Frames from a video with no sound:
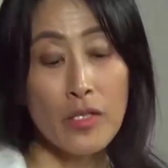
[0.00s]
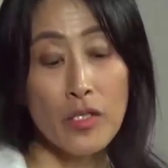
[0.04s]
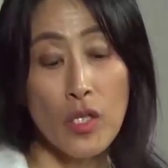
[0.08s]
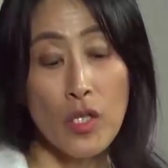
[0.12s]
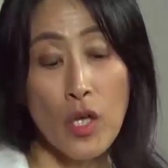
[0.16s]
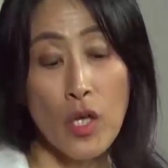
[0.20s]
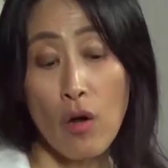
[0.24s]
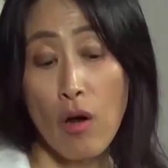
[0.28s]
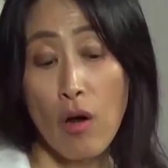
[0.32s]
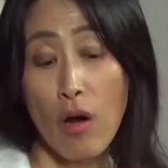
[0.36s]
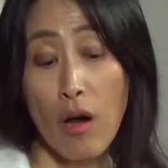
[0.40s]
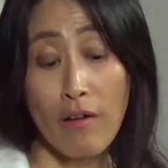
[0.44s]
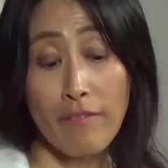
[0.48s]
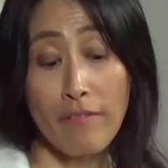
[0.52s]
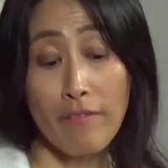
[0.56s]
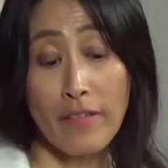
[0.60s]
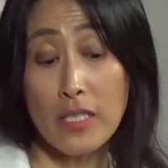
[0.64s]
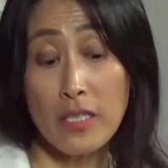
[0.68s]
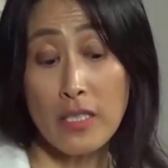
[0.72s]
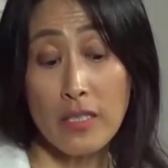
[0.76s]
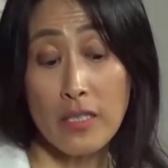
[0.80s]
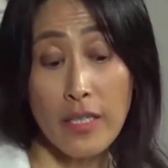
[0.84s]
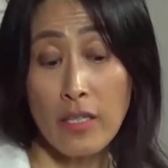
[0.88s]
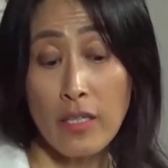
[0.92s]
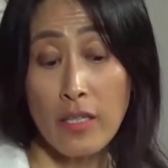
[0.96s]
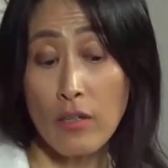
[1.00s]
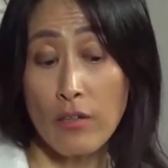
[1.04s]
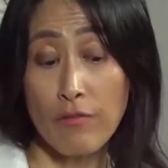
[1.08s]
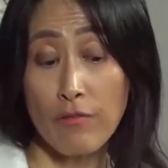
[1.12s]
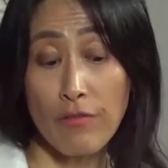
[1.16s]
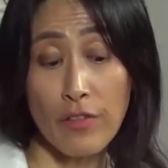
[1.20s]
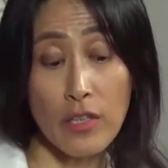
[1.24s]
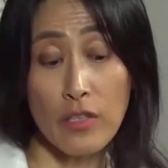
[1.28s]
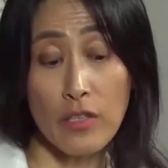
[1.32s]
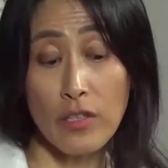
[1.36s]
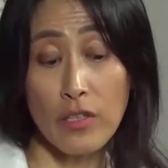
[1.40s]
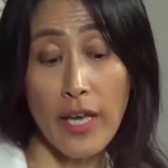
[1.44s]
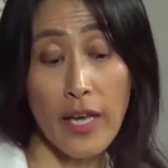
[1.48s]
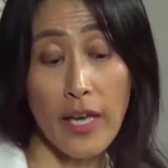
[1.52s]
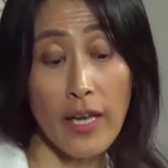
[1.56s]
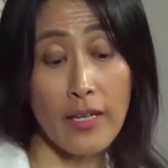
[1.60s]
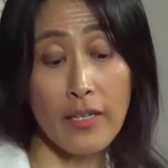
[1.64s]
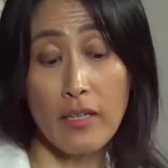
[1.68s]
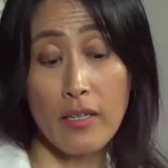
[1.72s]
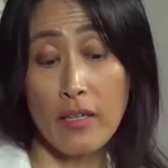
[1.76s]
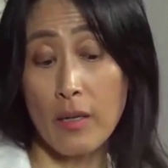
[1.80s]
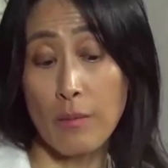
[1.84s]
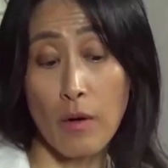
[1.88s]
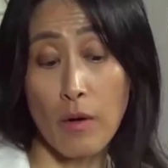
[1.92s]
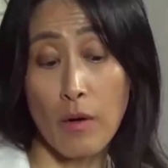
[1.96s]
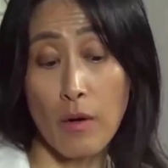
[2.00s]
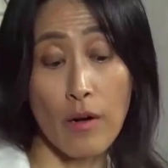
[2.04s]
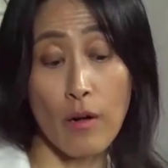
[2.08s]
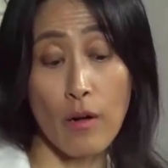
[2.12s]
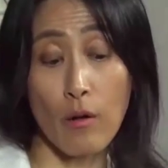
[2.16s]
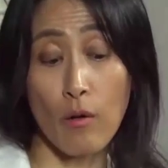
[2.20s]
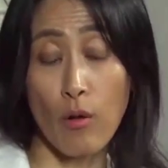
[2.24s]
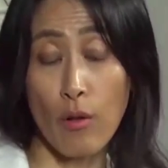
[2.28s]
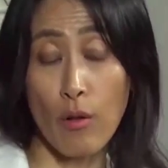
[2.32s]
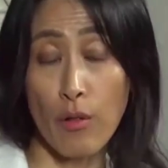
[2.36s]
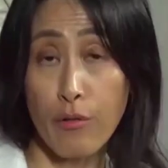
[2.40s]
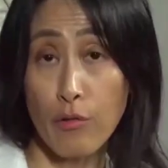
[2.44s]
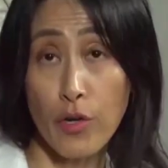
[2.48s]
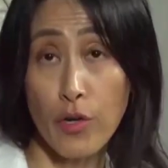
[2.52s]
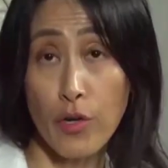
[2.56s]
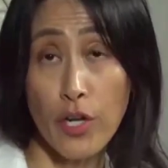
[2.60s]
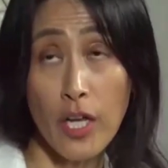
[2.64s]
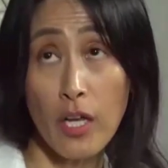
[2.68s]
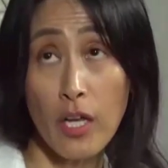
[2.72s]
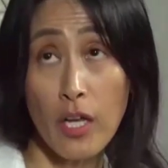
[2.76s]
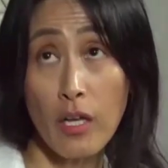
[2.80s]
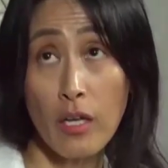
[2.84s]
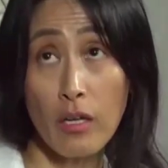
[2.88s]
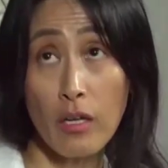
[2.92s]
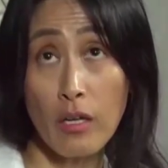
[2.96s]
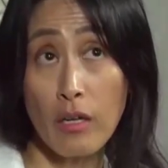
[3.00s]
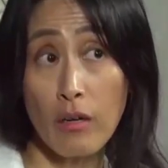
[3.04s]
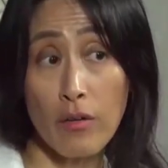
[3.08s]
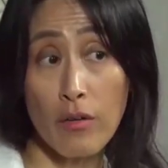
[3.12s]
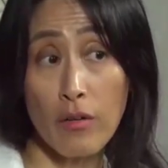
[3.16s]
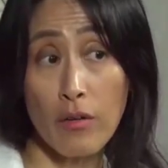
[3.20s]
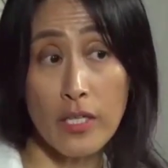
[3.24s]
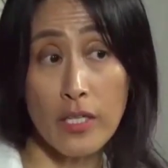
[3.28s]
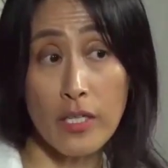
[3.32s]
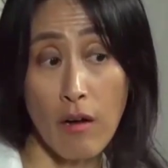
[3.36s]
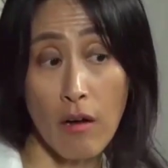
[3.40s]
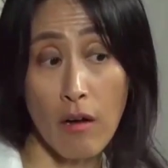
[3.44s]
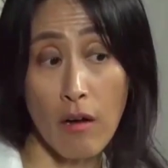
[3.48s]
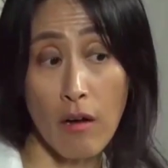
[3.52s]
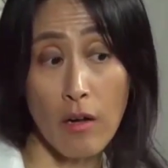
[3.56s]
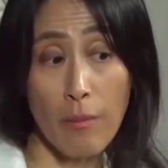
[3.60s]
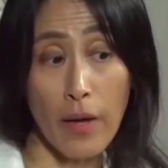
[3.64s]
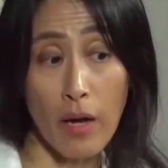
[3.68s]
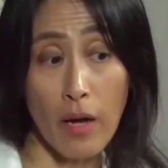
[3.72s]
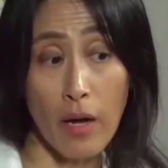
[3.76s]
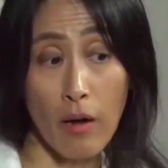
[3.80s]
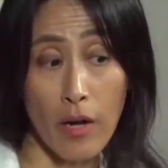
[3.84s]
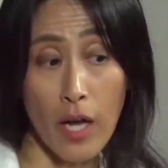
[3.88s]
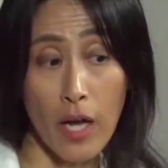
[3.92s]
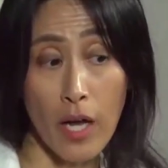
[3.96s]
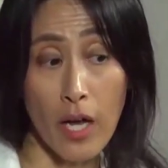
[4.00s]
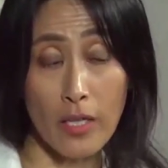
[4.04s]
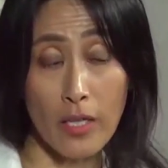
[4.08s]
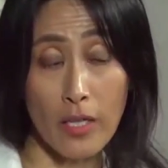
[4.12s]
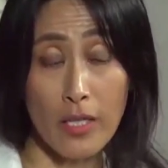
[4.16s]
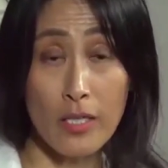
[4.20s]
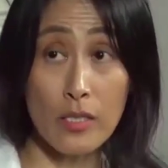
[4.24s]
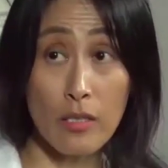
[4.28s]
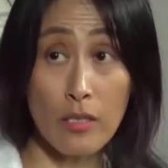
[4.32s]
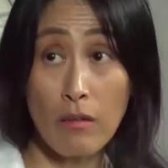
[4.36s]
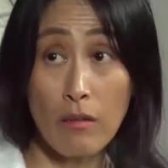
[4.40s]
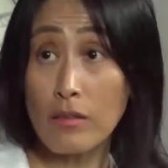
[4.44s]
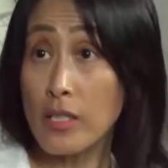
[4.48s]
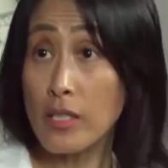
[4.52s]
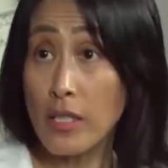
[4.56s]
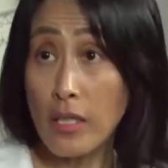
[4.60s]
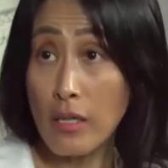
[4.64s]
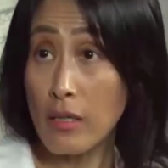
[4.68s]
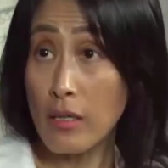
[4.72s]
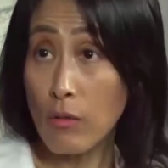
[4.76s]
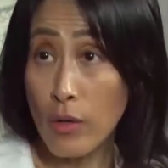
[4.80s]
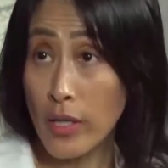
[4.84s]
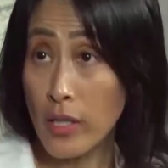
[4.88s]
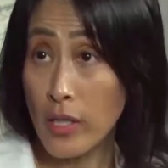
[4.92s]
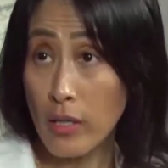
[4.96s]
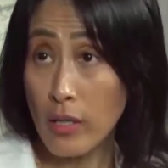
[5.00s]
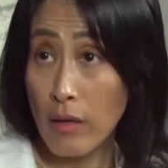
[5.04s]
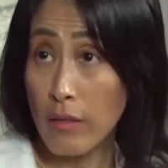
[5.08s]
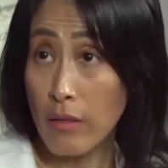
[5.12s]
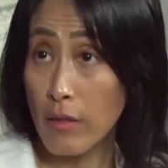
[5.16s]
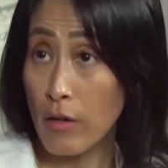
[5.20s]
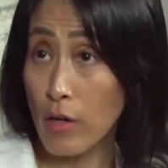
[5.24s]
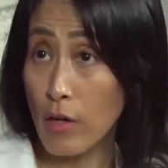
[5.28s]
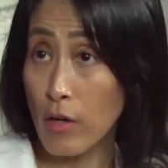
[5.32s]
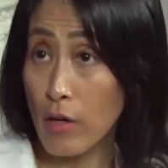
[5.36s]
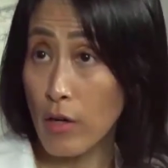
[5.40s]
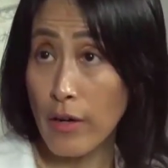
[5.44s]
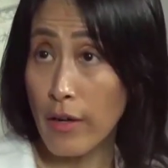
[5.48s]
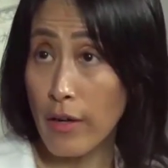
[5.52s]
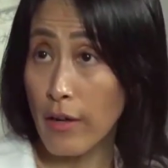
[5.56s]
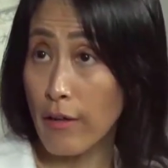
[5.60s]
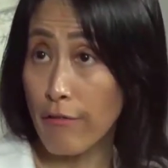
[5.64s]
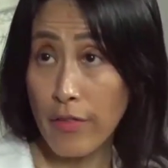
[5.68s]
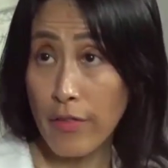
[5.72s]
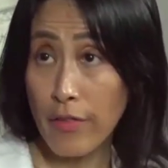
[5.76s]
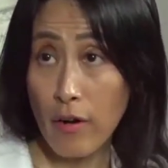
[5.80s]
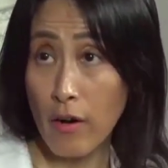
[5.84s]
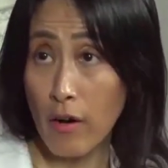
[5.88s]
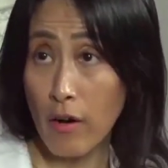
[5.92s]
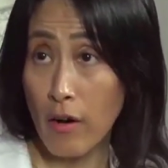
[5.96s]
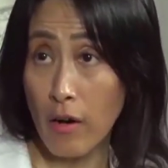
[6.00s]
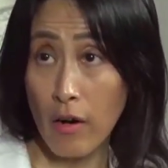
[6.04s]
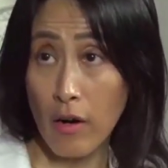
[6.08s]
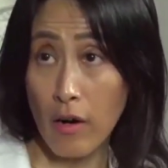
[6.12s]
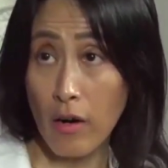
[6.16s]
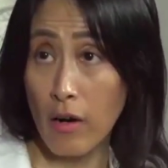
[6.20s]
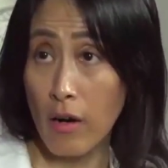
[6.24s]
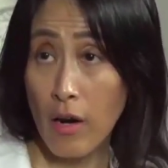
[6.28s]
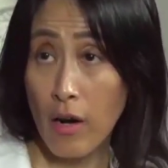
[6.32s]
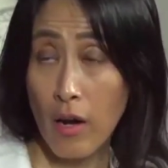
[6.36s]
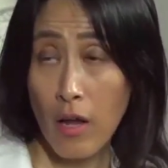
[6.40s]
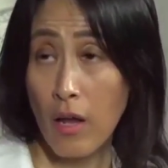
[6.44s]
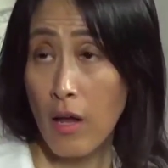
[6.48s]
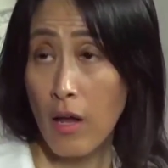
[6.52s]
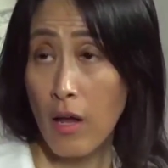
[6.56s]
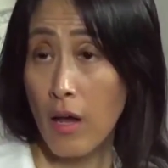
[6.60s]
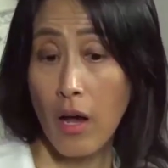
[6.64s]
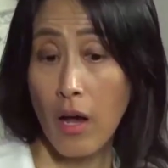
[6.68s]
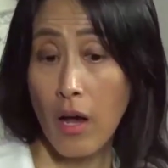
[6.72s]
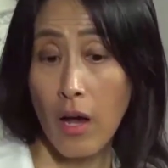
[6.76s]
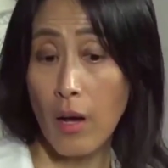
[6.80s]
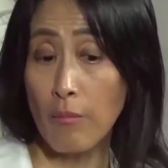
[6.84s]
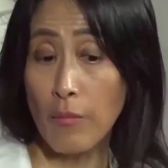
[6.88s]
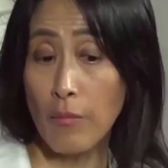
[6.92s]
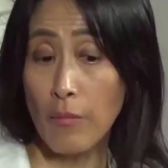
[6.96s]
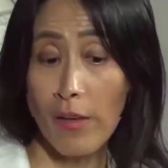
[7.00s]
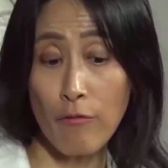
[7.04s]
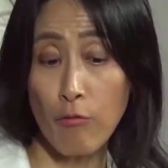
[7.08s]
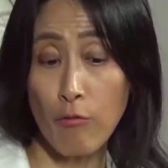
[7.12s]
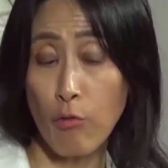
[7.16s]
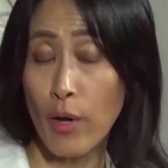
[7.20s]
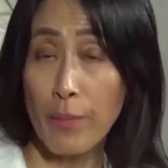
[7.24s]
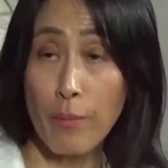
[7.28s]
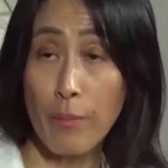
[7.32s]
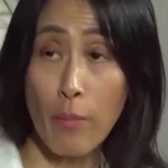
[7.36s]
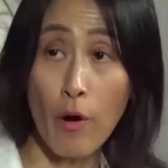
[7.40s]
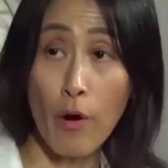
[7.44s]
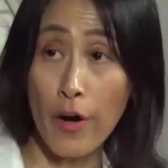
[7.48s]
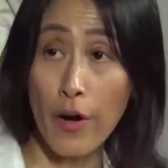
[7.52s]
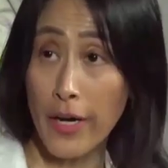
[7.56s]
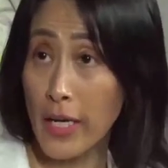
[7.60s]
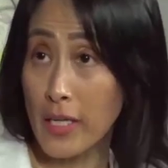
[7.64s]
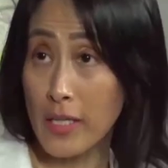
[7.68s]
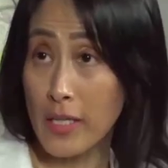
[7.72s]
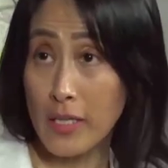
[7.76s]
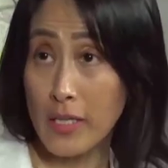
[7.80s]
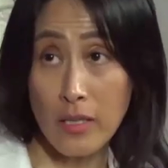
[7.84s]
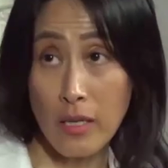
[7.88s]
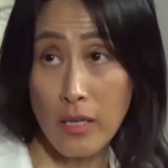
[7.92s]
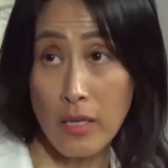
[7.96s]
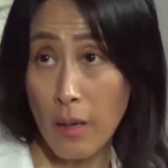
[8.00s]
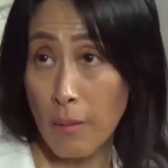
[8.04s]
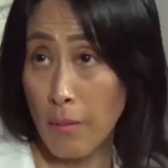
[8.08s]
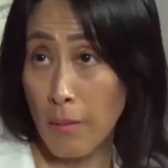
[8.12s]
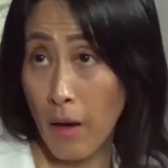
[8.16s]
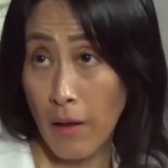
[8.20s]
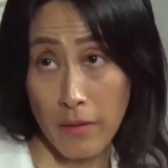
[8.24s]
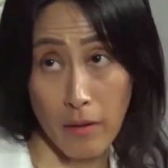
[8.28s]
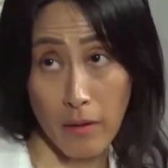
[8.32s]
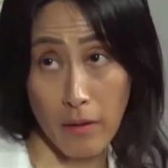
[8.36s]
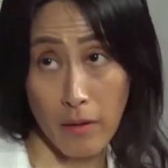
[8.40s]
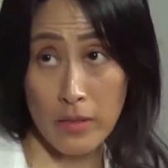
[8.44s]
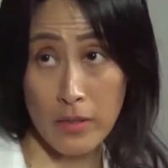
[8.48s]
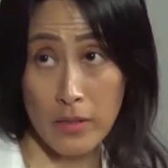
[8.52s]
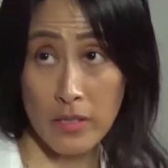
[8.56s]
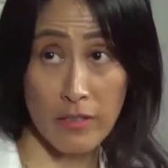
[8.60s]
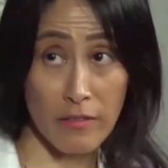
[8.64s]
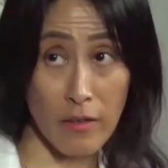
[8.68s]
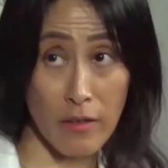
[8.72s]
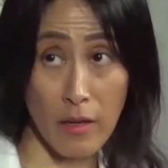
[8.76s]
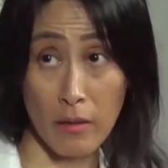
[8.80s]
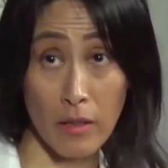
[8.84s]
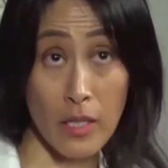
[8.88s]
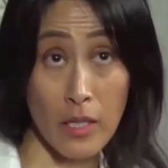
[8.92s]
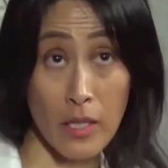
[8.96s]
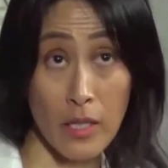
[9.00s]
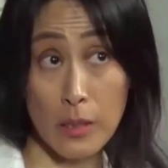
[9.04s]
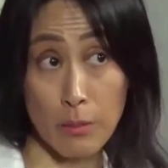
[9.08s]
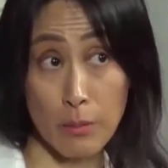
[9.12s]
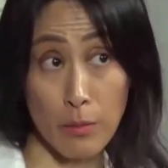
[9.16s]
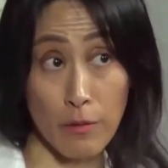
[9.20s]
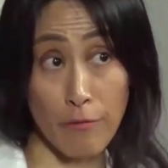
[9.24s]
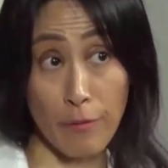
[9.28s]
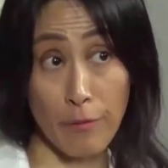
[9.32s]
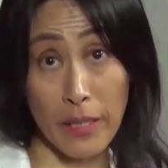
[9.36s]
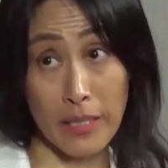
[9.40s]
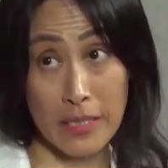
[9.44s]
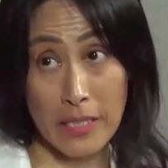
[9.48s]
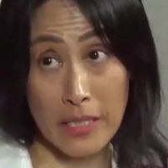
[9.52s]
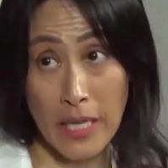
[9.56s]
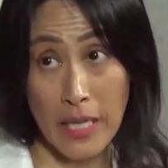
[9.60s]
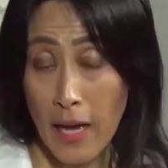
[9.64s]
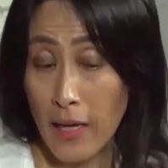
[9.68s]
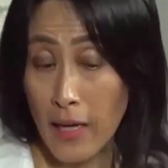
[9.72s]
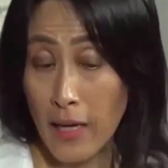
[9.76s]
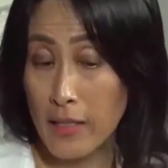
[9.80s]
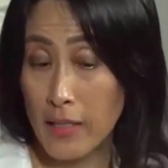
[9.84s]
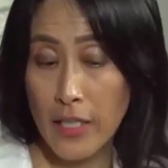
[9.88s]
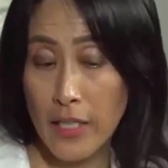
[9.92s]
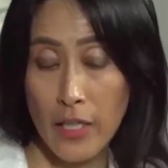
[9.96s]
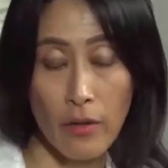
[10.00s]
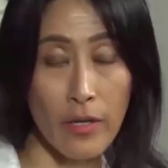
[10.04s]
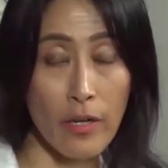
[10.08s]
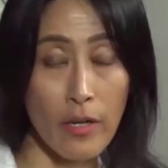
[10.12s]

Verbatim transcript: So obviously, you know, if you look at um, Article 3, you know, they talk about uh, consulting one another if there are, um, if one party is um, on the uh, cusp of being attacked.